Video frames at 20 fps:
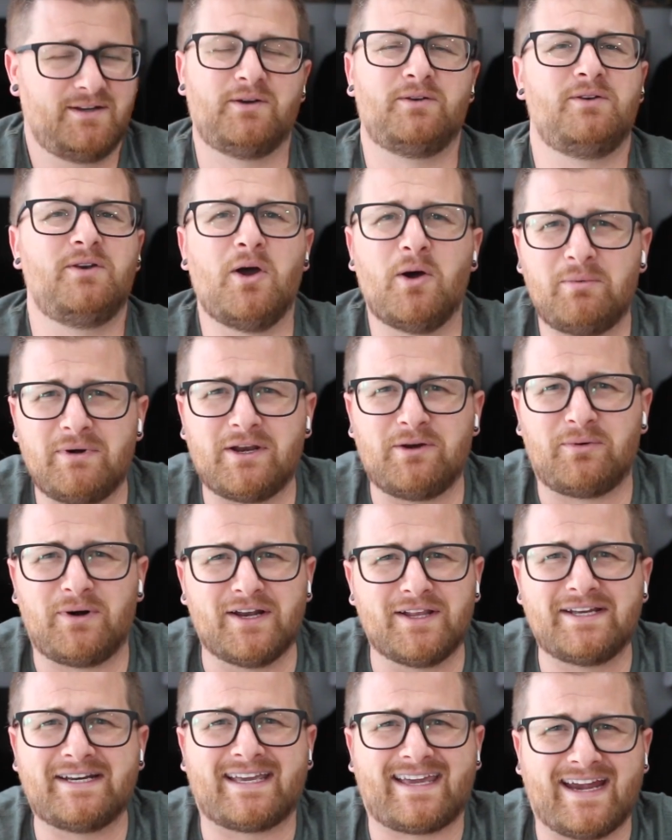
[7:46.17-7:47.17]
nobody
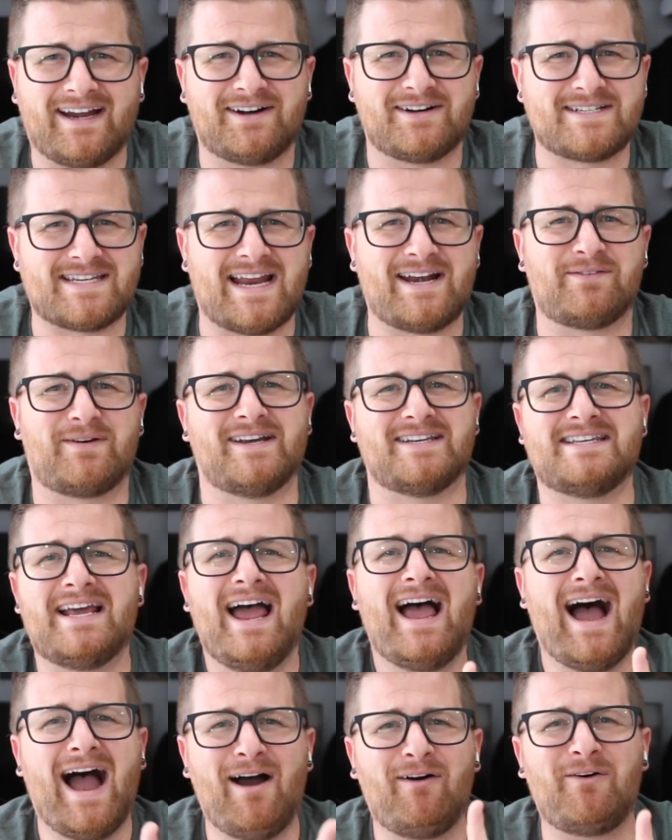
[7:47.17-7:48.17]
really cares anyways.
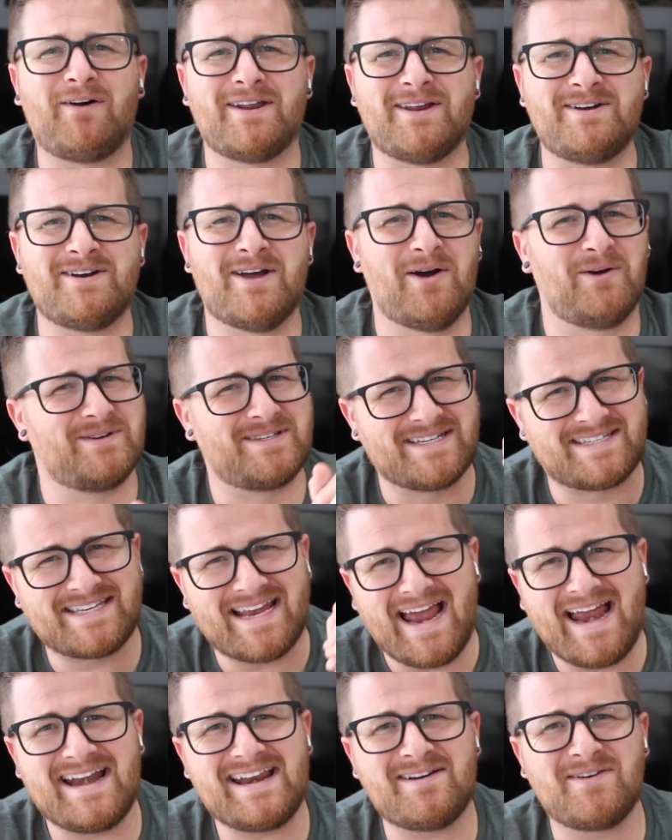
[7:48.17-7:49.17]
I want to know, does
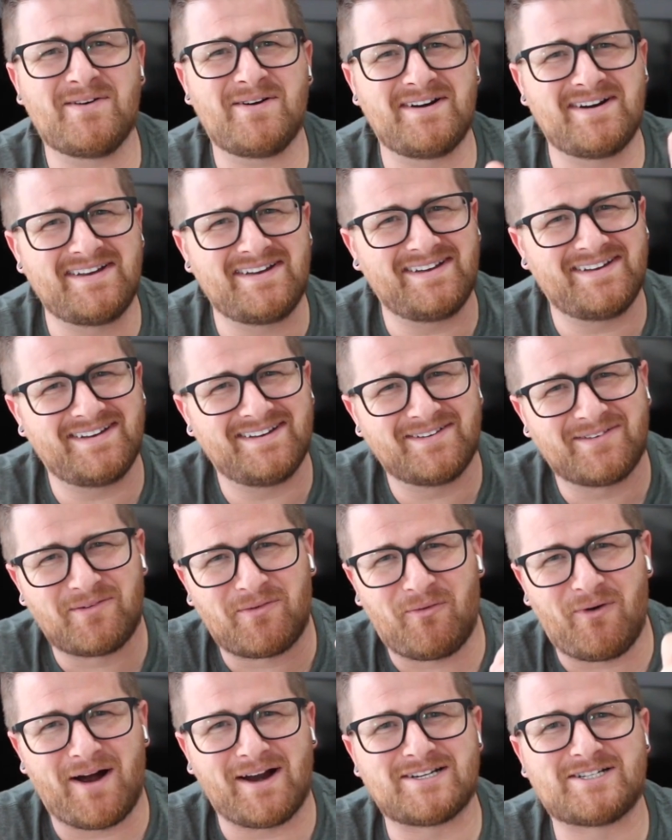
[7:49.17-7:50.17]
anyone
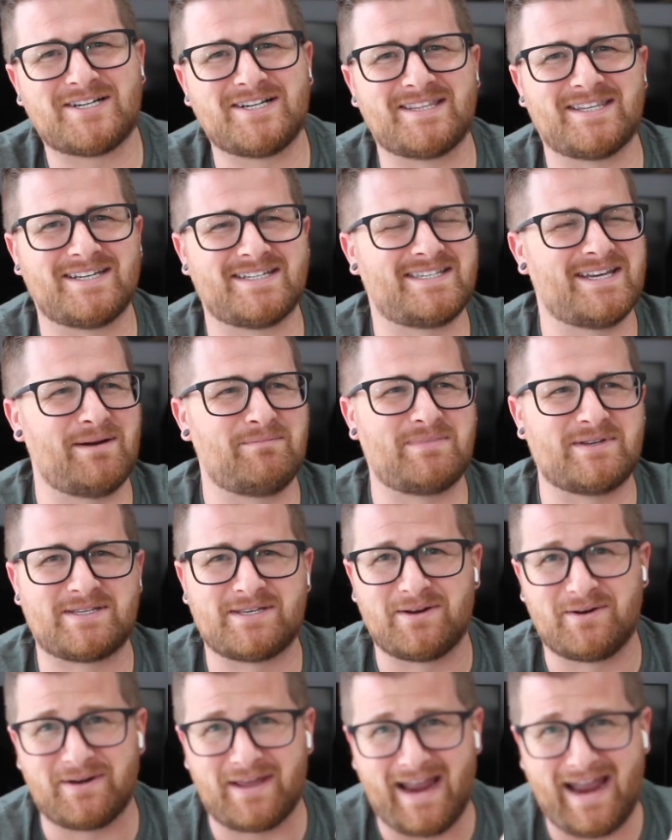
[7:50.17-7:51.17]
watching this
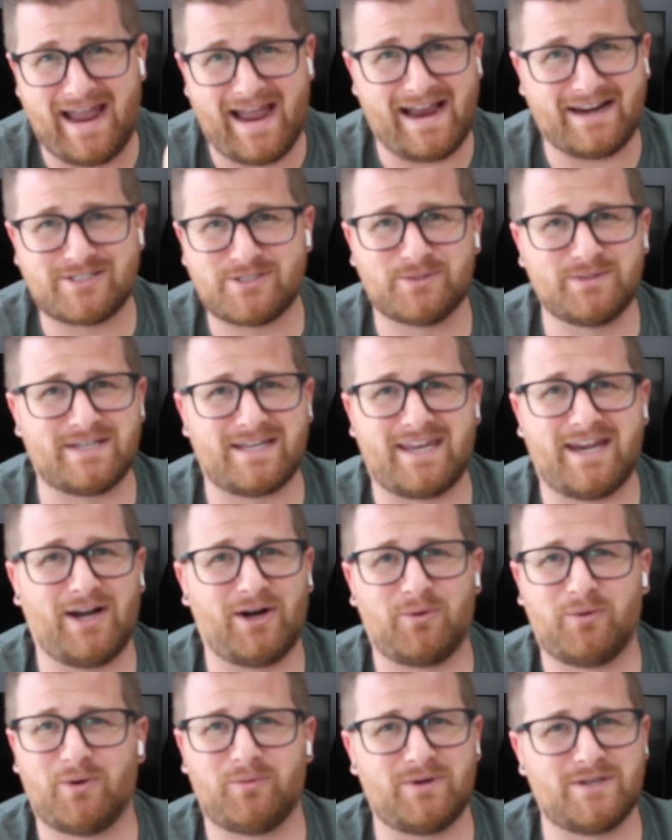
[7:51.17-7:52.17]
episode actually
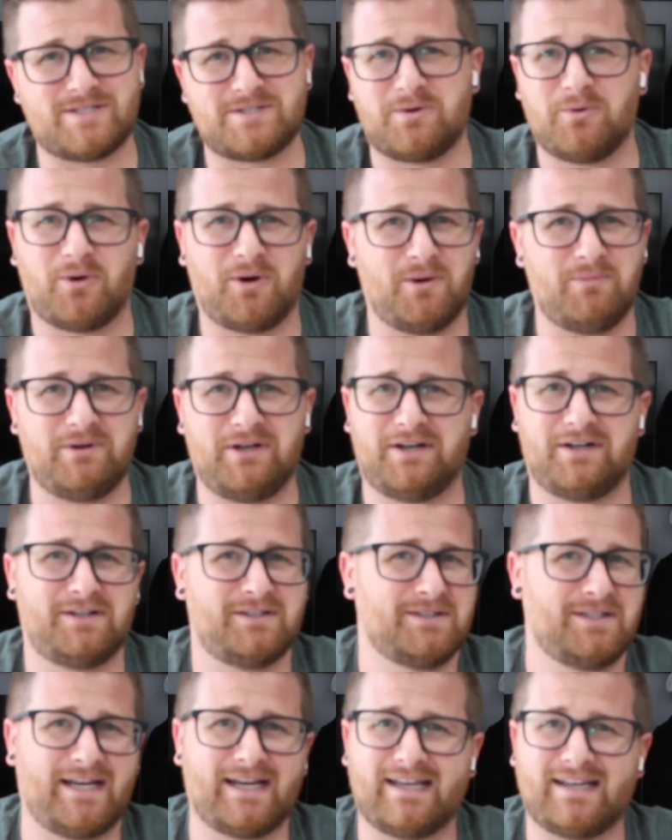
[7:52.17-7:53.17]
care what we score a
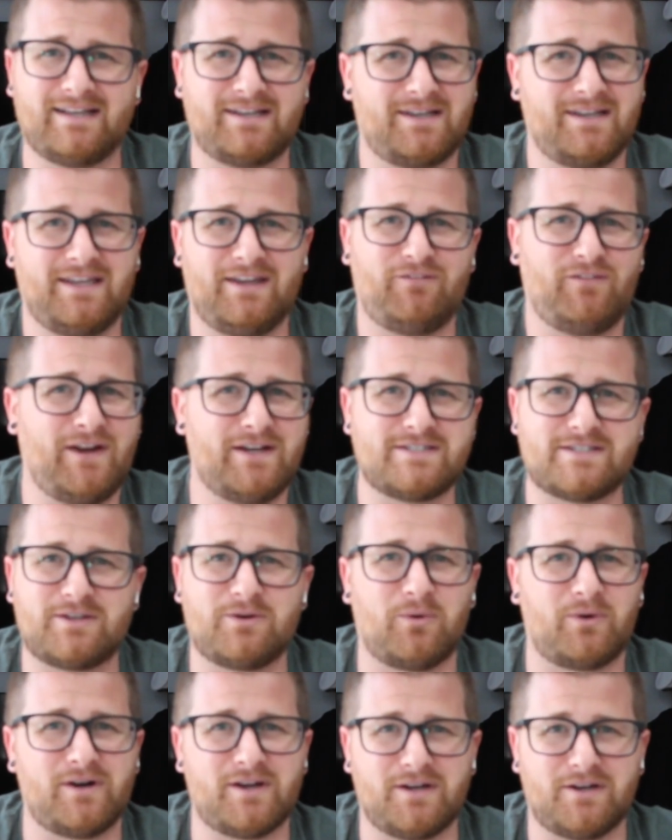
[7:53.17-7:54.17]
beer? Like, if I
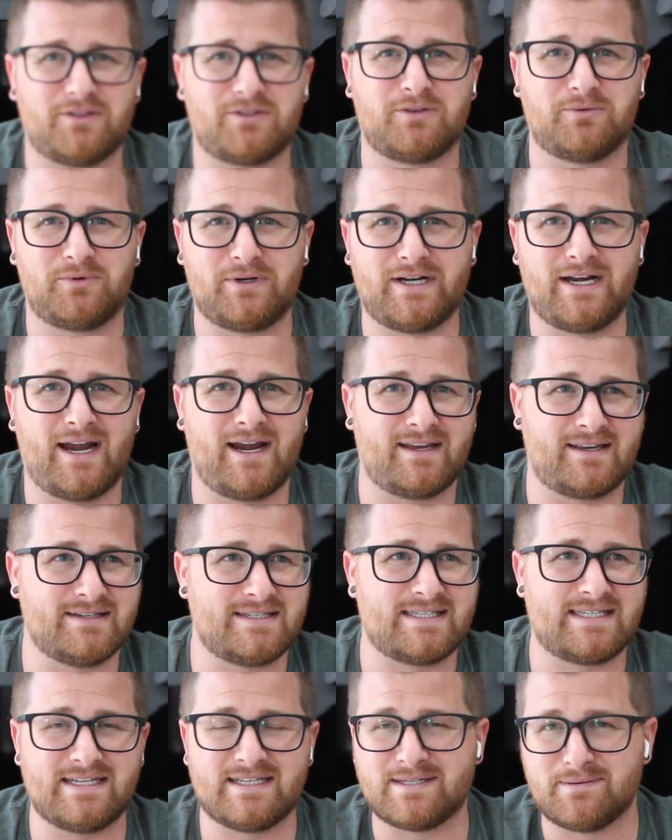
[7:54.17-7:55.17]
scored it a 3, I
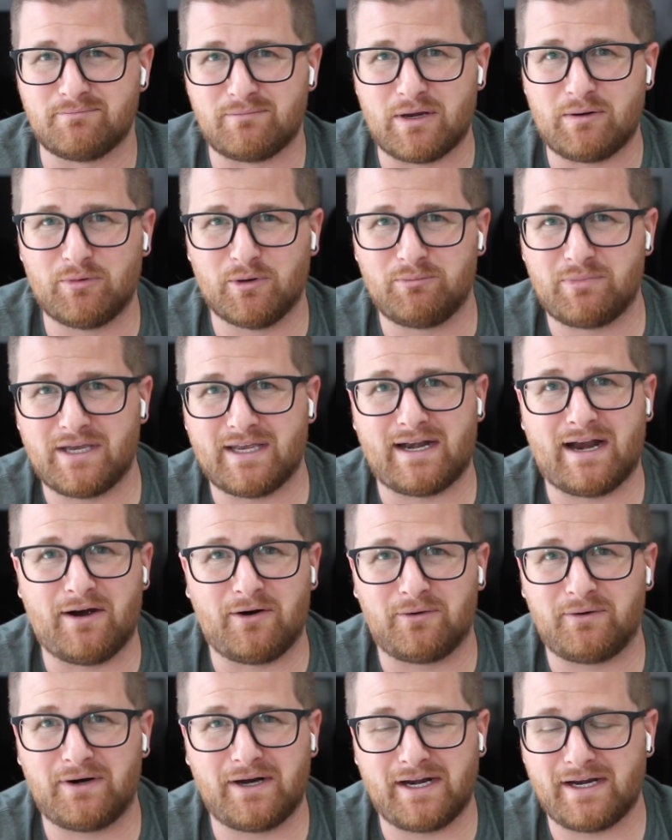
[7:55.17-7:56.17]
could see some people being
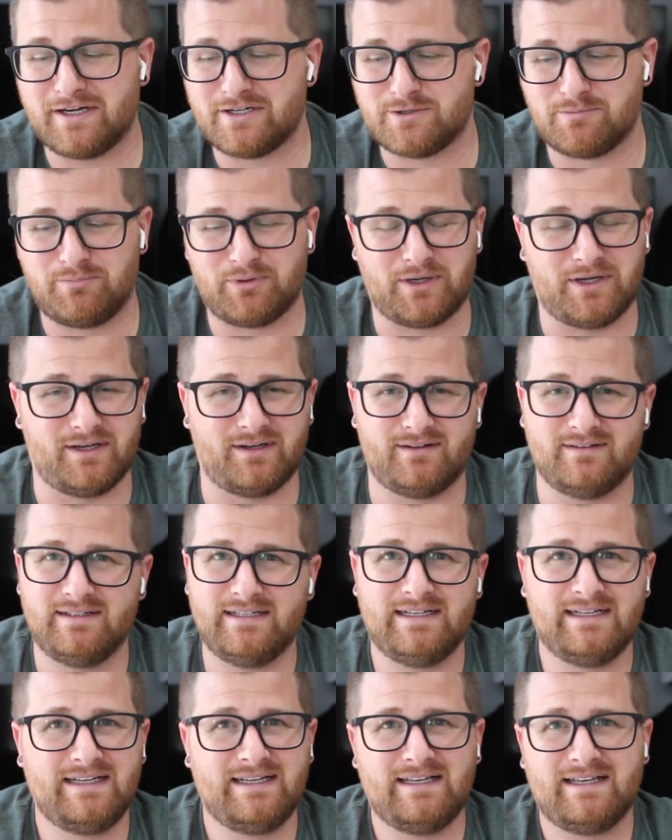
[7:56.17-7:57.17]
outraged, but
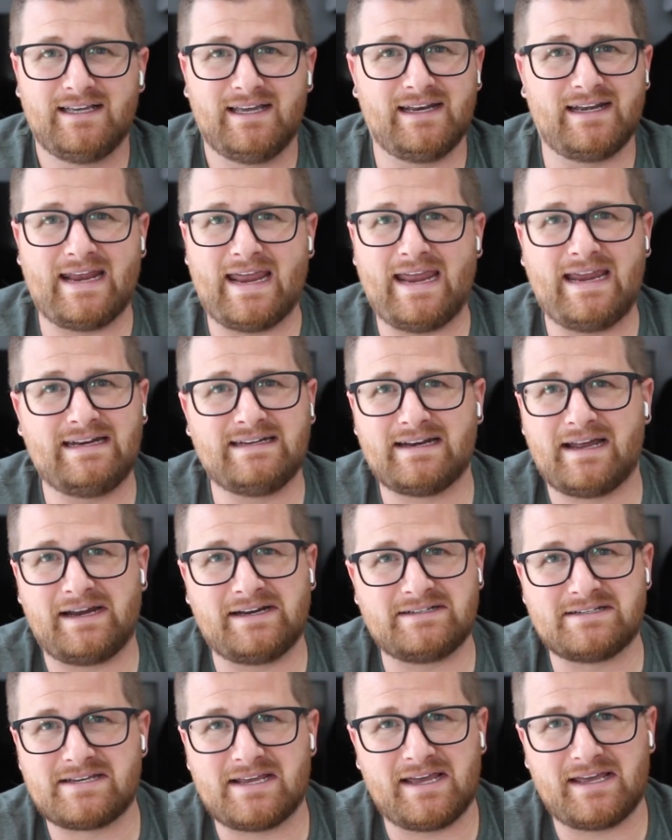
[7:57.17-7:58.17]
an 8,
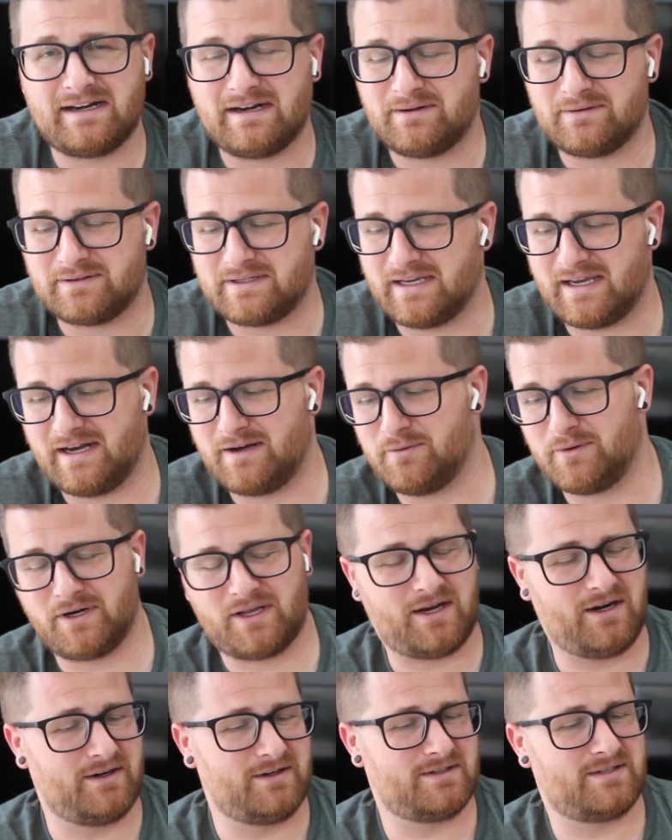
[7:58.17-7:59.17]
9, 10, I don't think
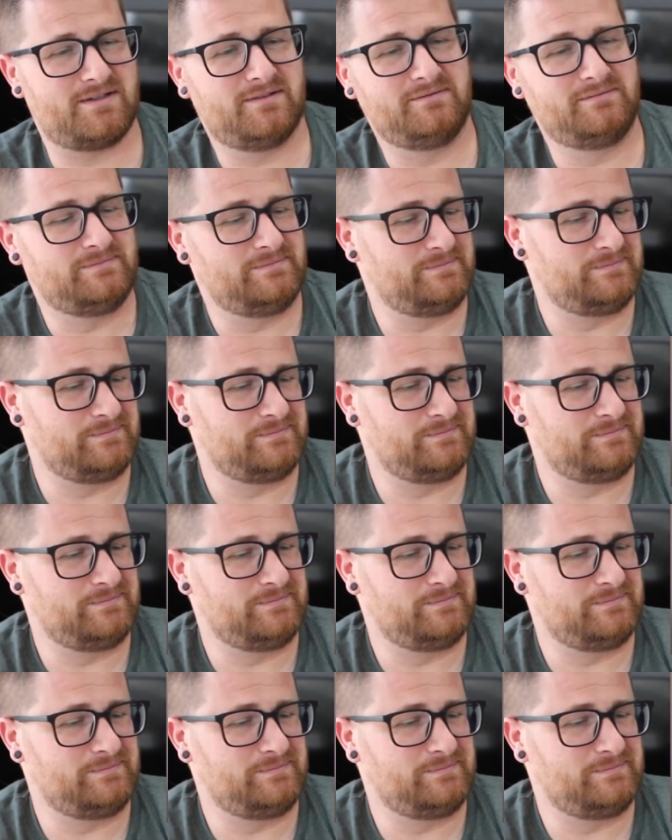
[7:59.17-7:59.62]
anyone cares.